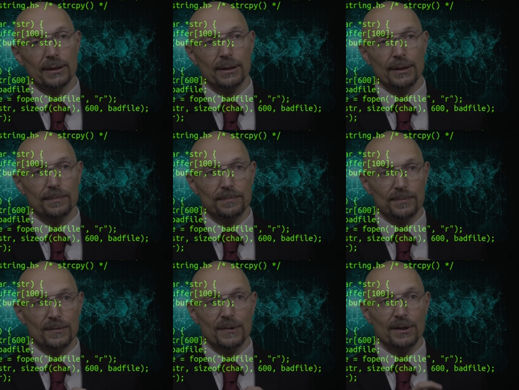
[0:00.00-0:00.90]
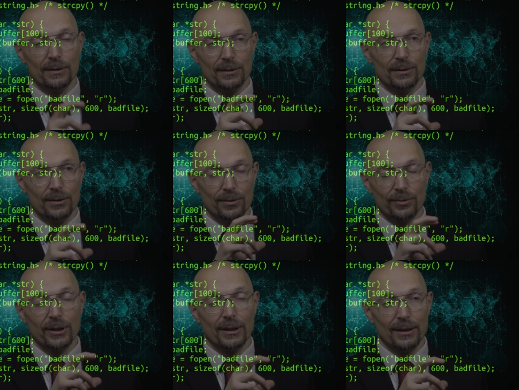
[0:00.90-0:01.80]
um, the, the
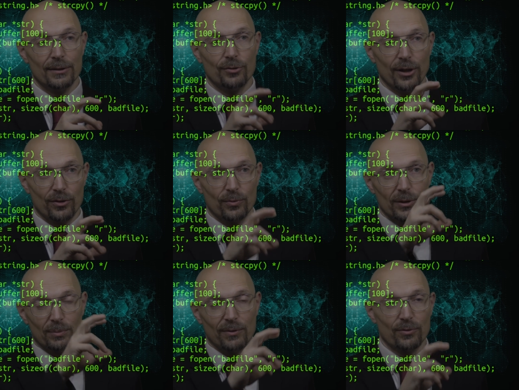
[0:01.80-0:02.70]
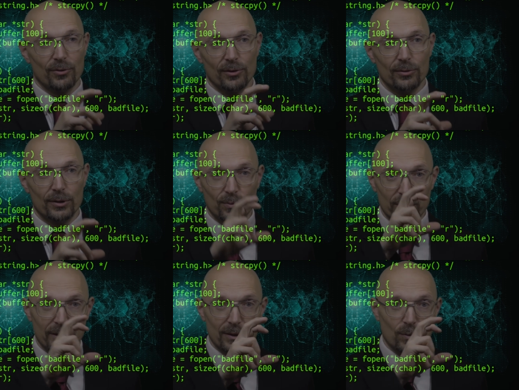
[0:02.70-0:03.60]
real address where the buffer was loaded
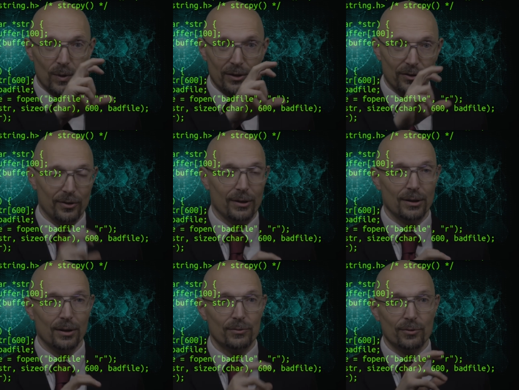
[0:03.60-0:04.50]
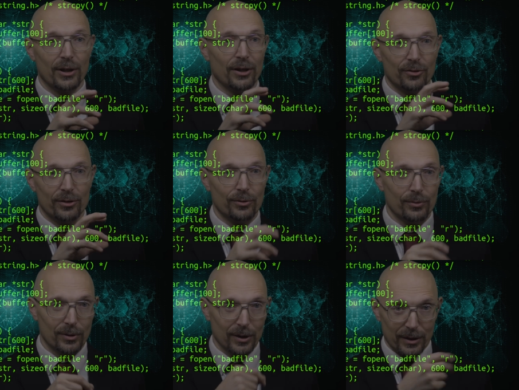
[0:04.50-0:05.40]
within the ones of the range that
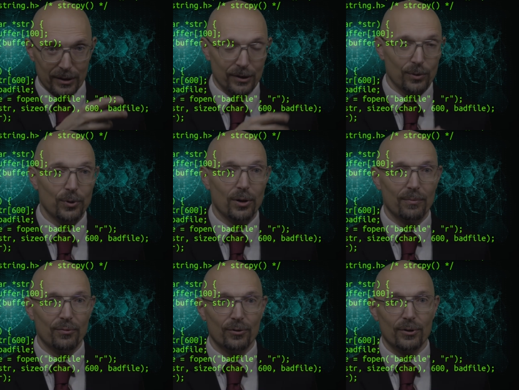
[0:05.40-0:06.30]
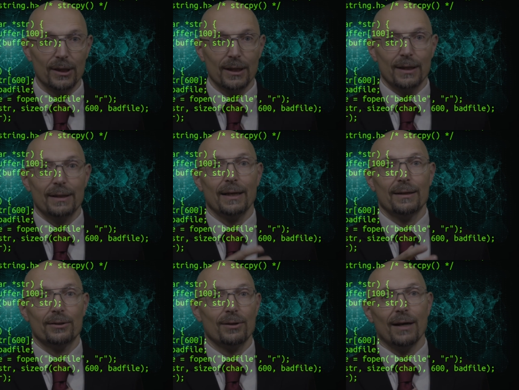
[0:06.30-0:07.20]
you, that you programmed for,
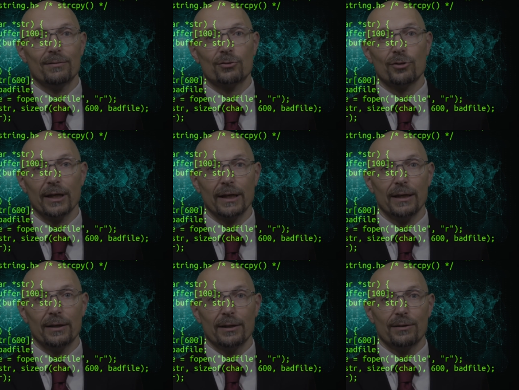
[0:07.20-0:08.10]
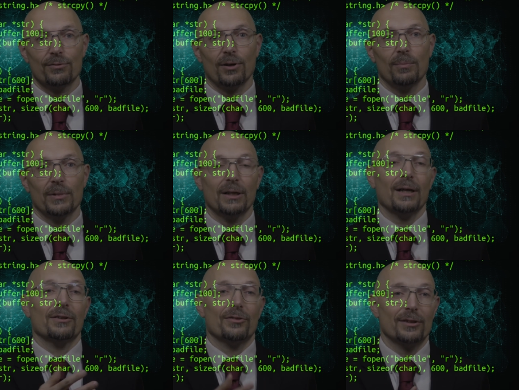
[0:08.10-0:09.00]
then you'll have to try again from
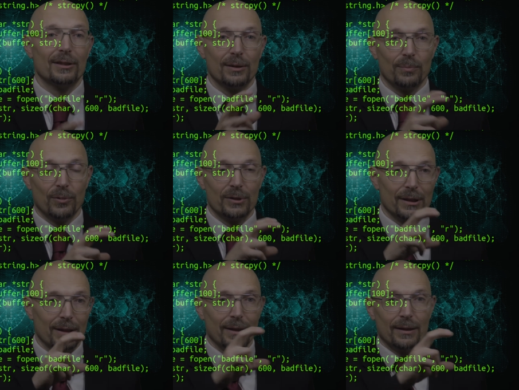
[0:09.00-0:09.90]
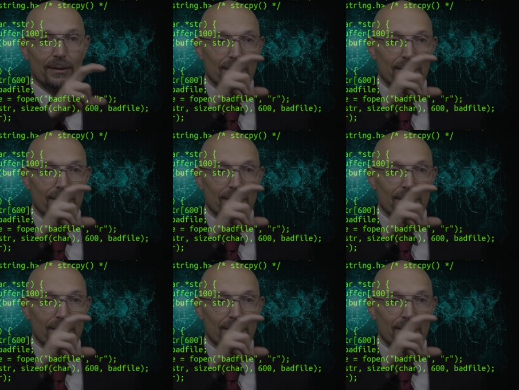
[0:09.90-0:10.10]
another starting point and then